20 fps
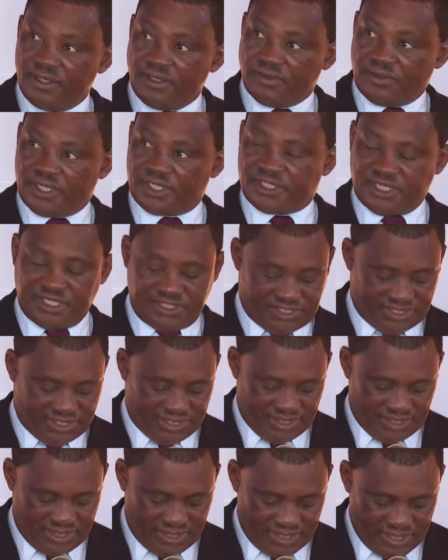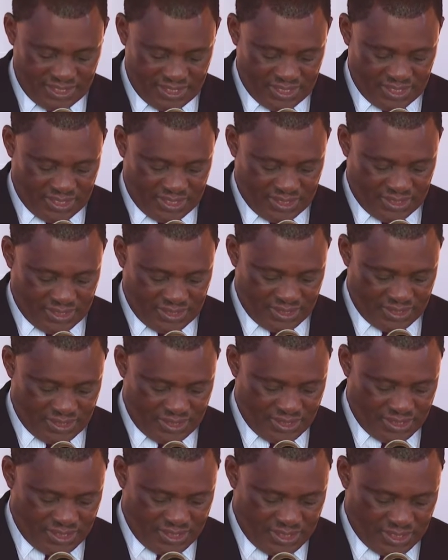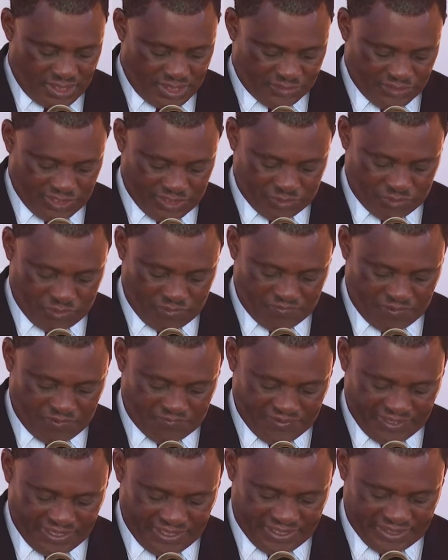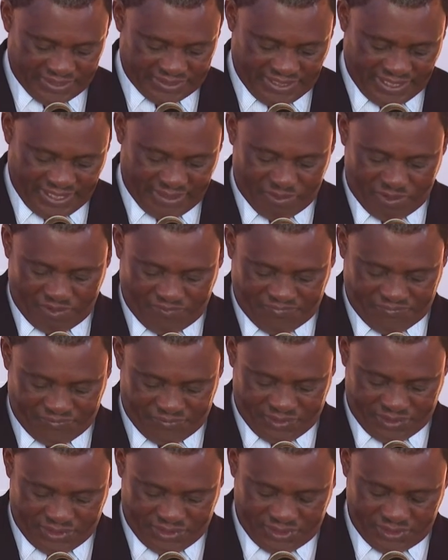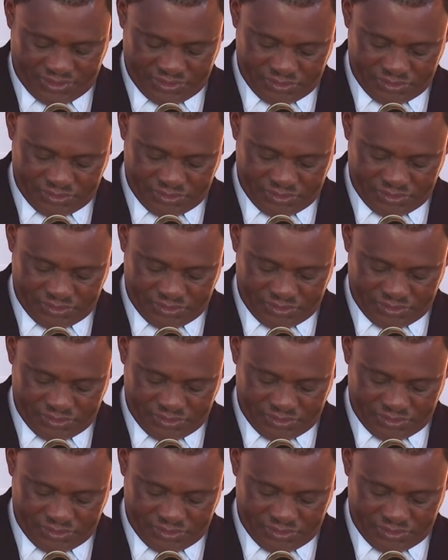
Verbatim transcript: Your Excellency, I thank you for finding time off your